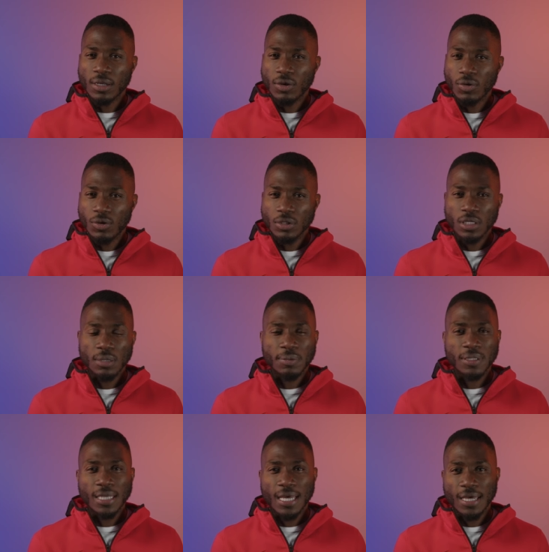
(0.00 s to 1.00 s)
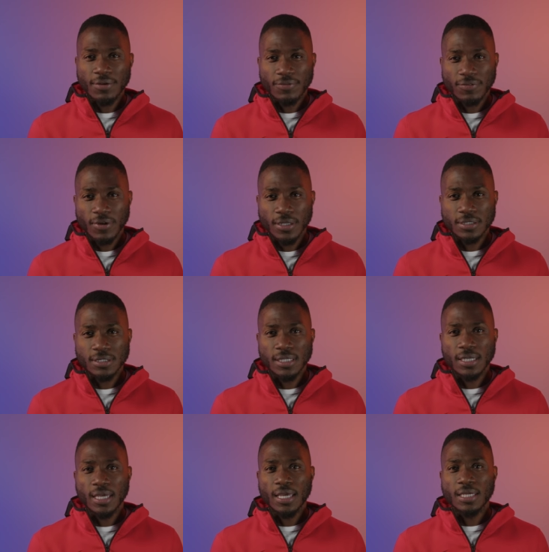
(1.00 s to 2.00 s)
called up a lot of friends
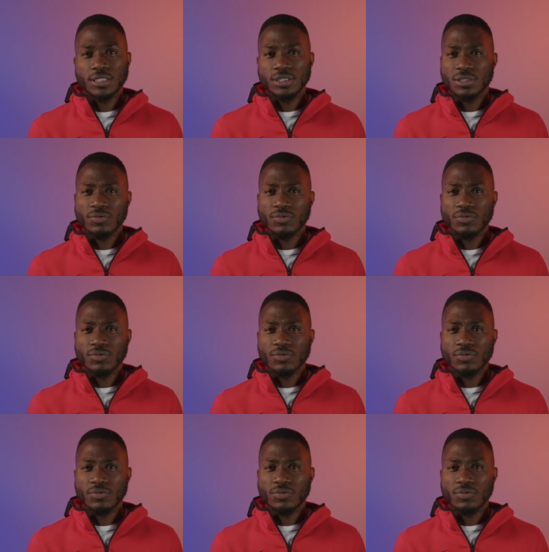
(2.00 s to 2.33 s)
today just